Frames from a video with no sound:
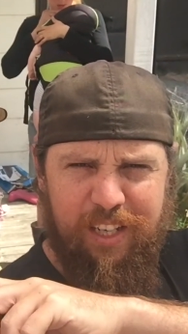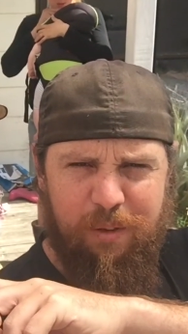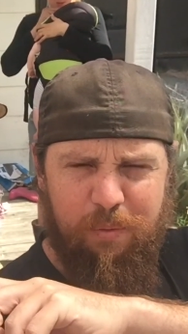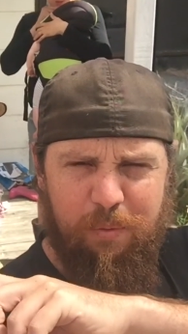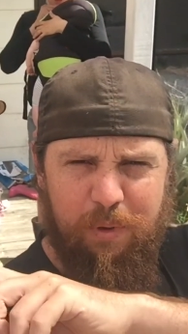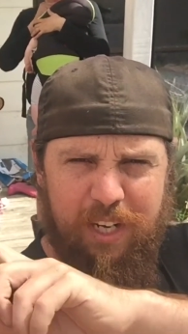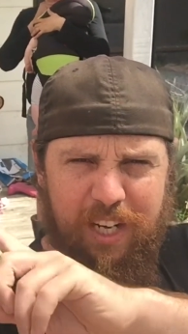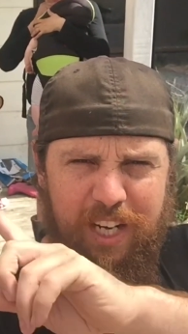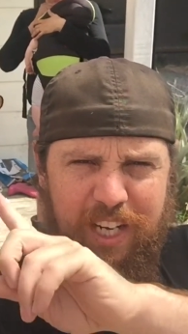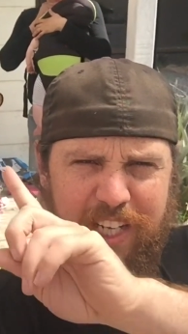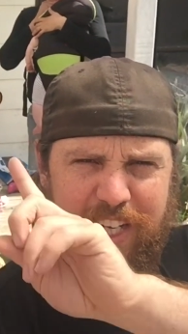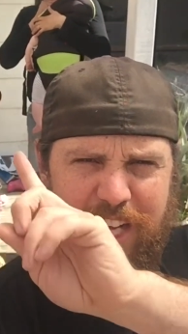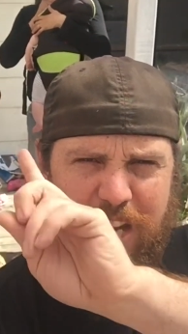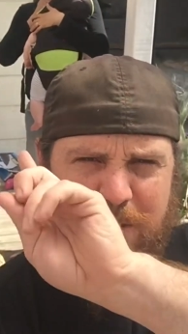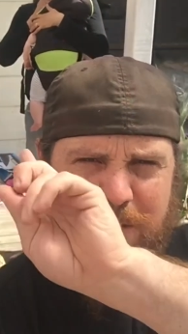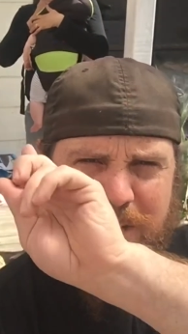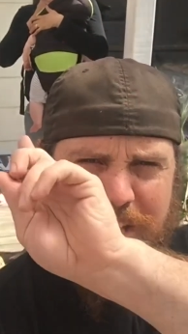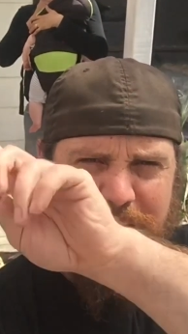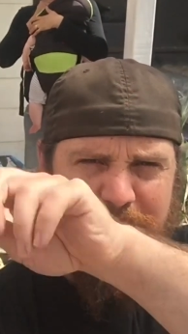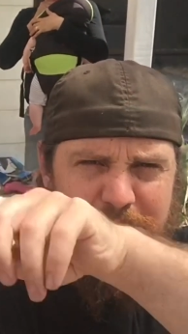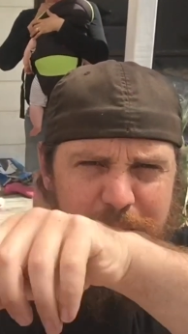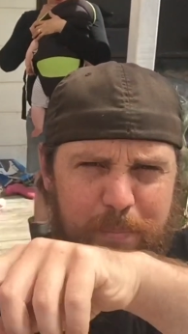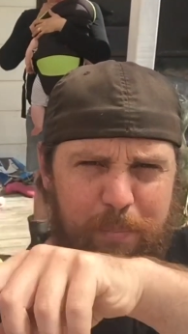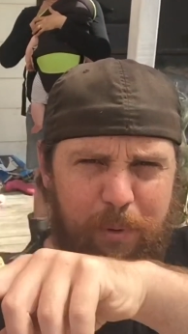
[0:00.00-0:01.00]
we're going to go
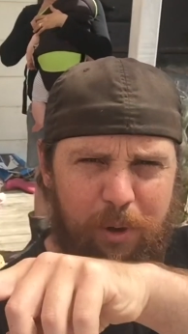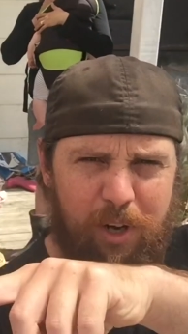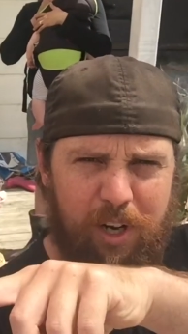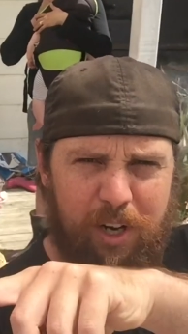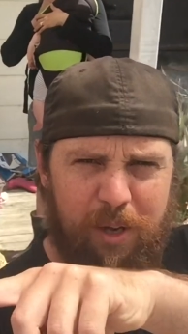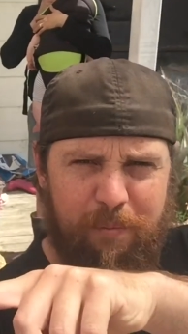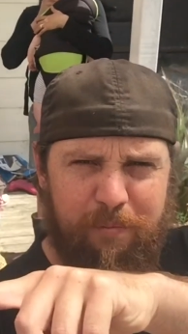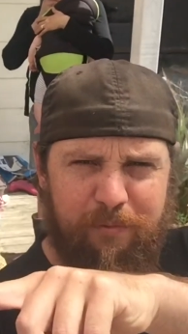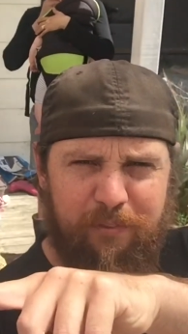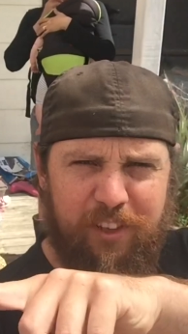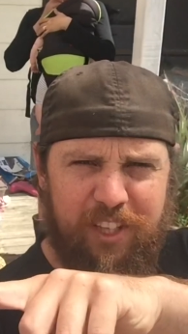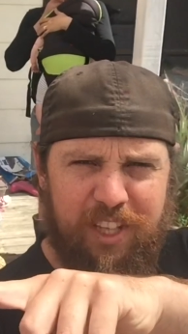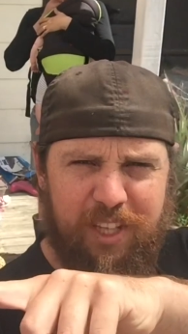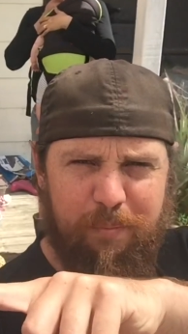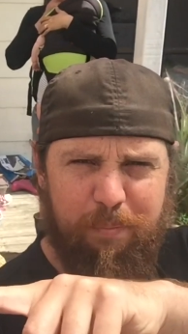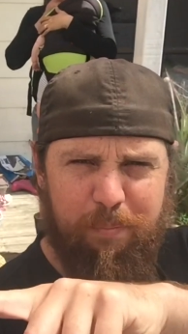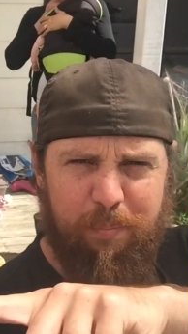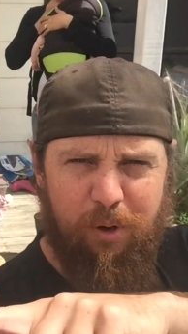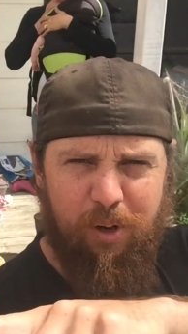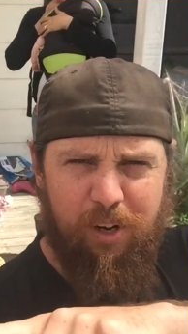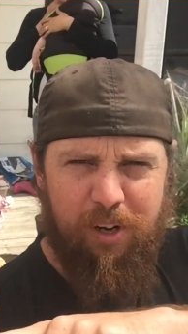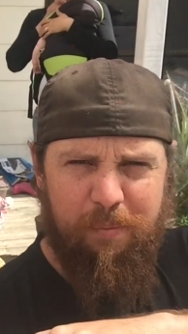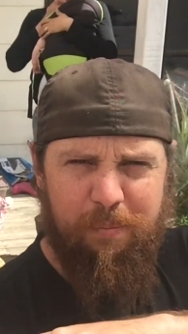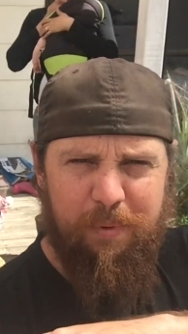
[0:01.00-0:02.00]
down the bottom, feed the
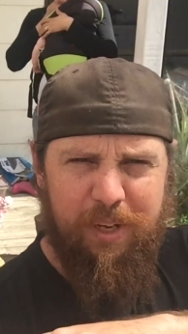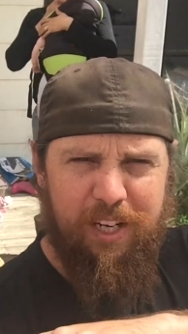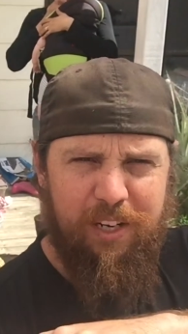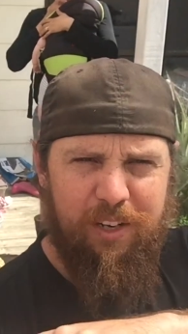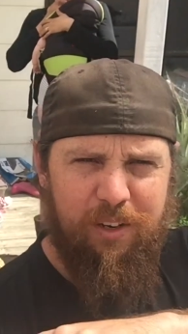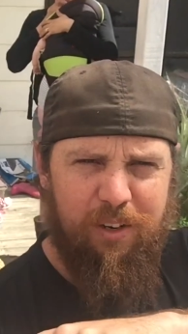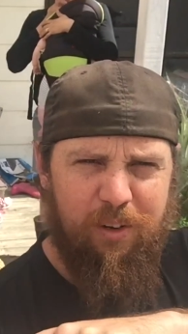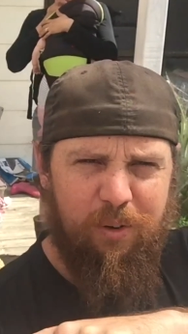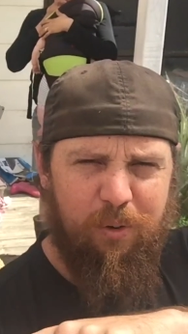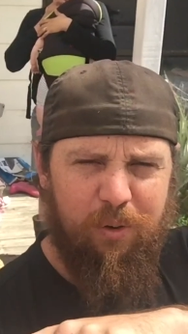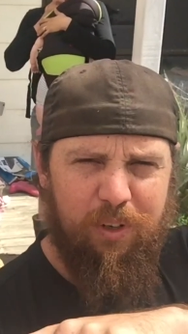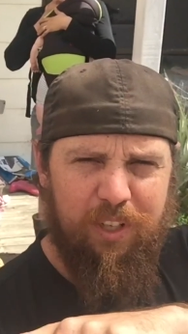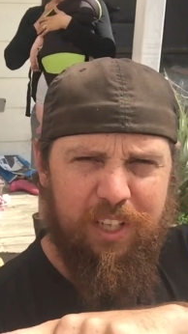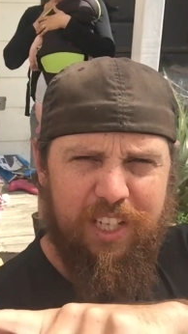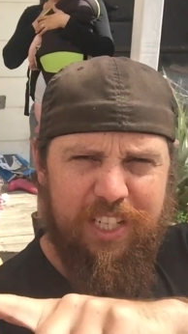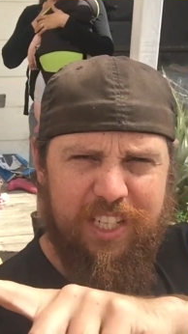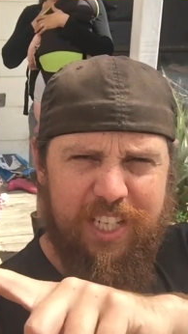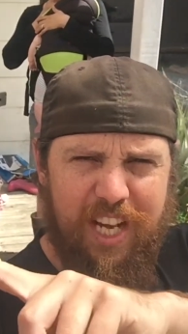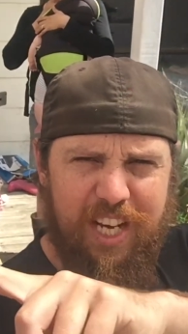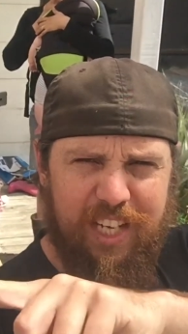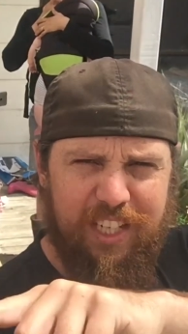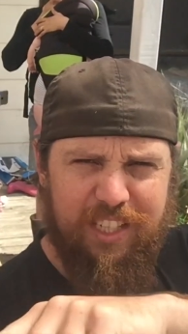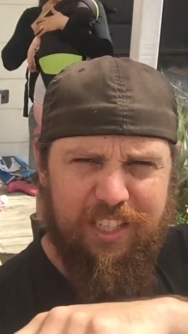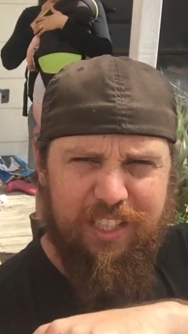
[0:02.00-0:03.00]
bottom and all the
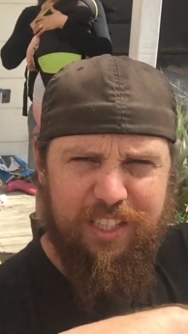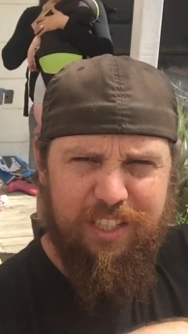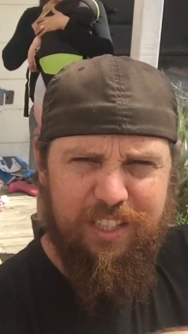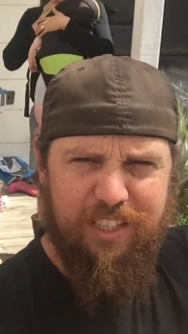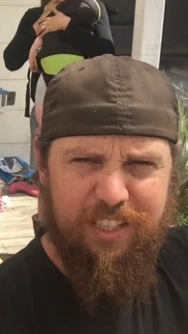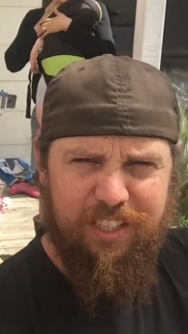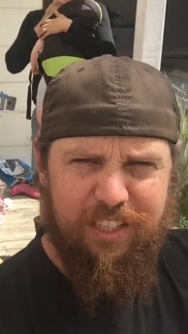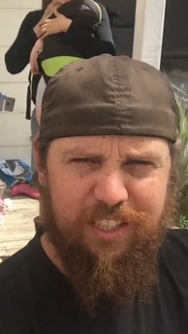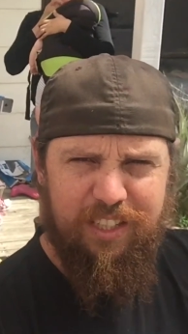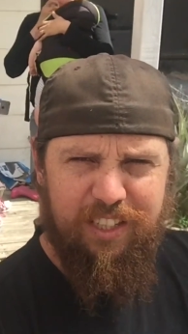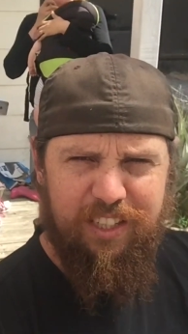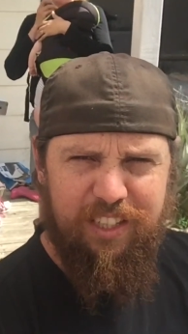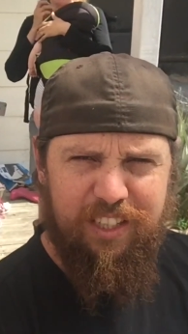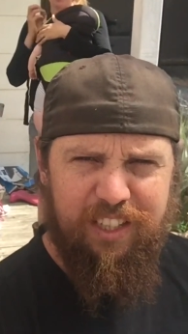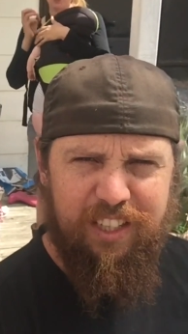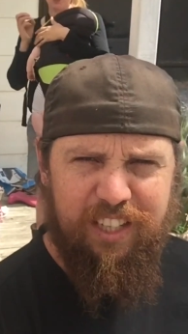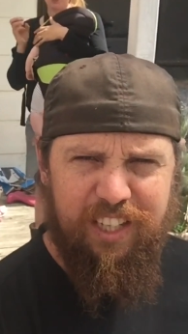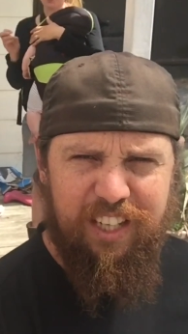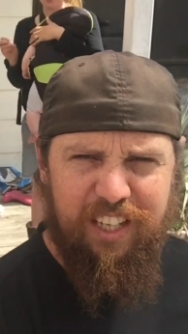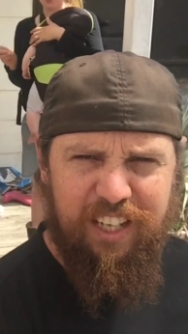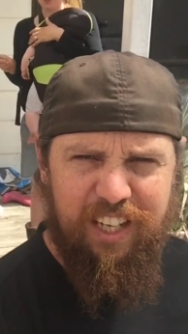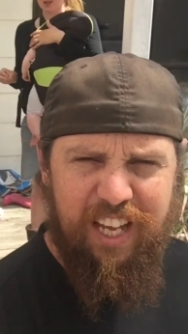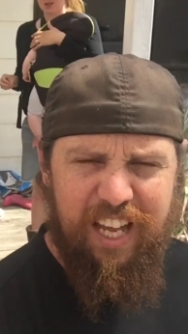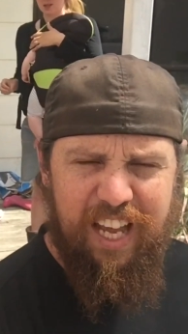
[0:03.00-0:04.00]
ducks
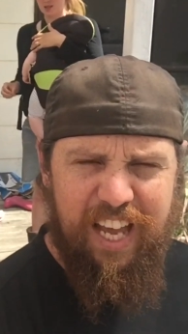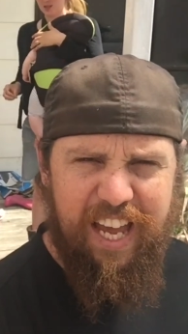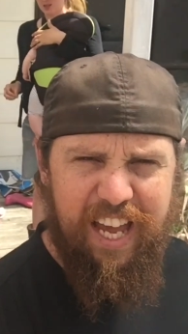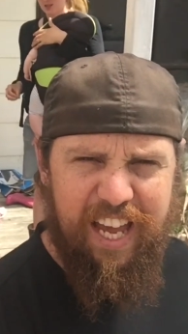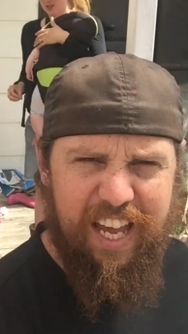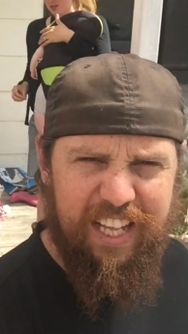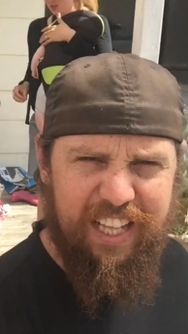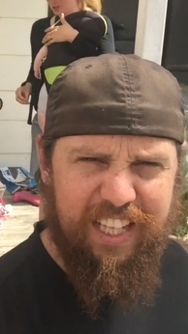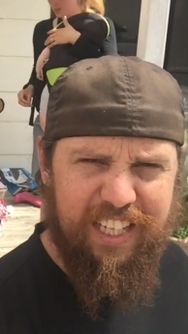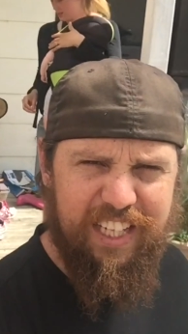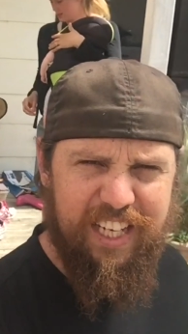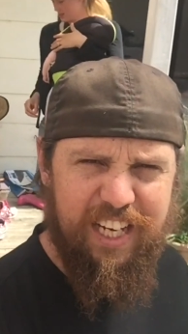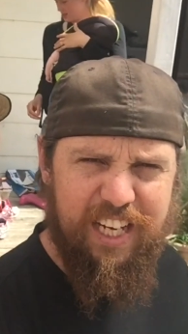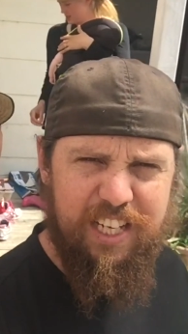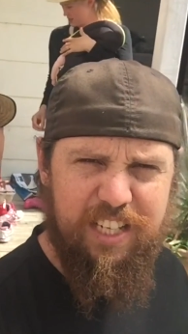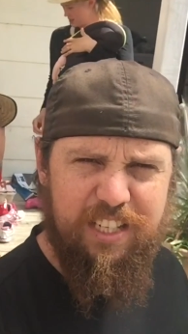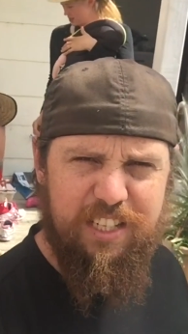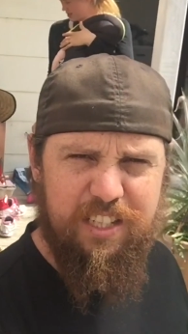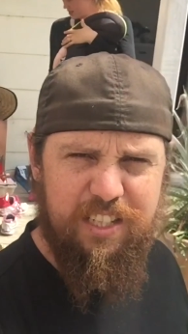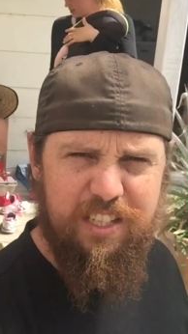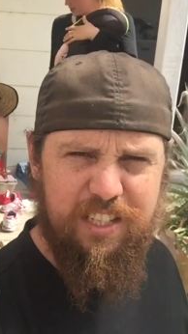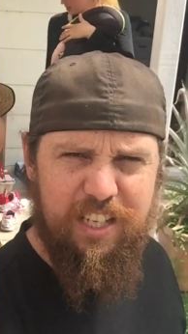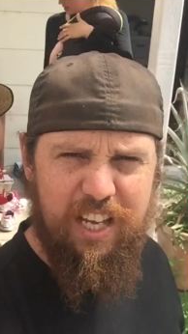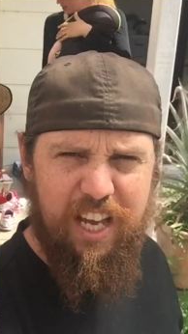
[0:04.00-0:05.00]
and the
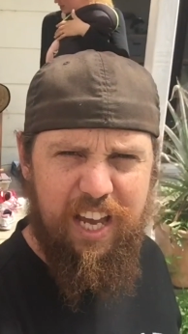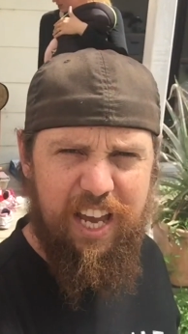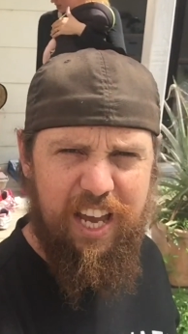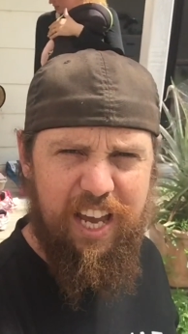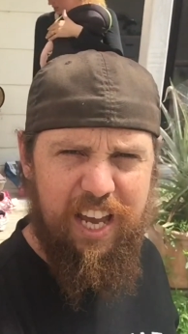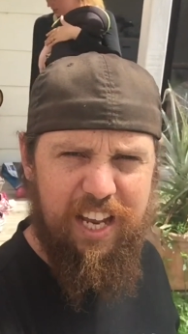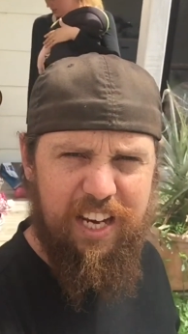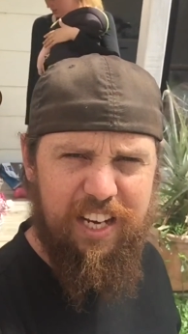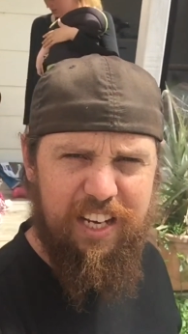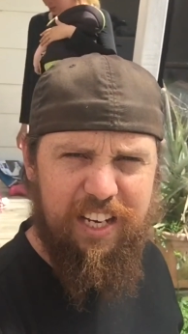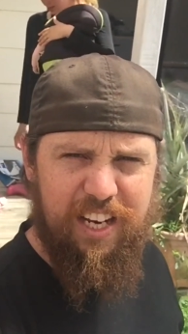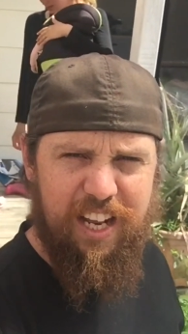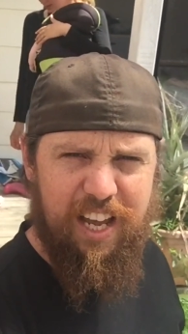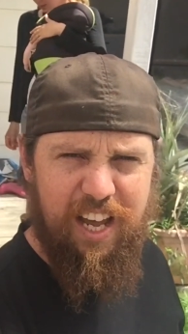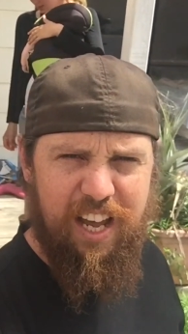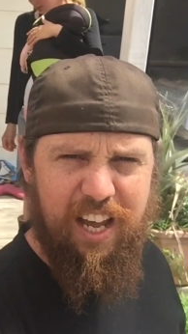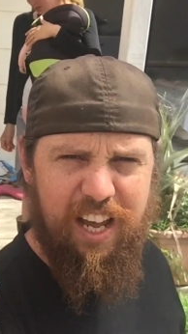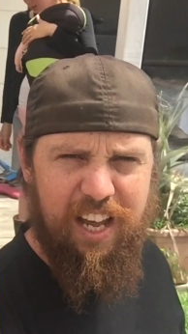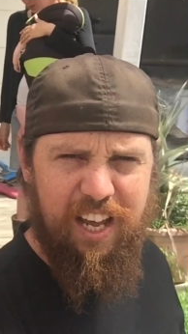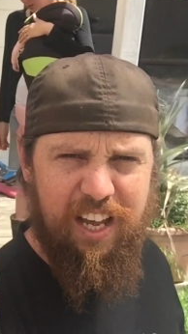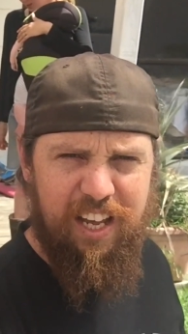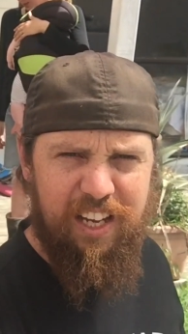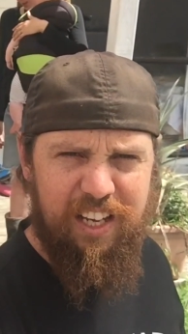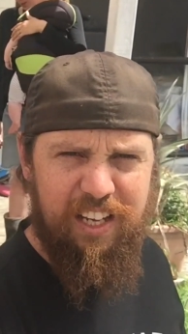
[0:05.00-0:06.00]
geese and
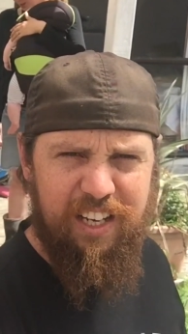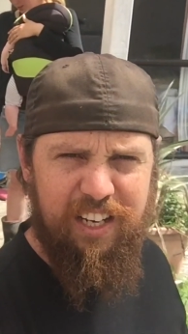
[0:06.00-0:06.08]
uh,